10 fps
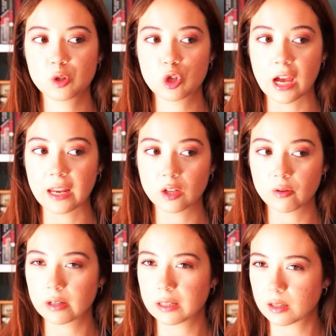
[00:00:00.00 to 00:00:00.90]

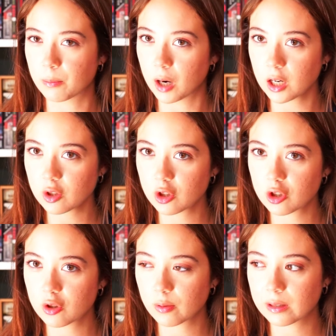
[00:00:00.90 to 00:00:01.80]
January to
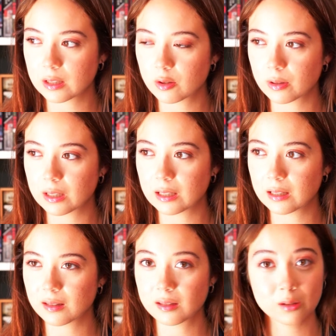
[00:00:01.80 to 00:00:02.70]
March twenty
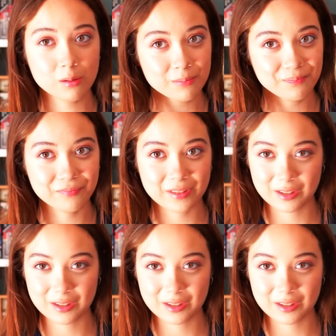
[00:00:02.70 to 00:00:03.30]
twenty-two, mm-hmm.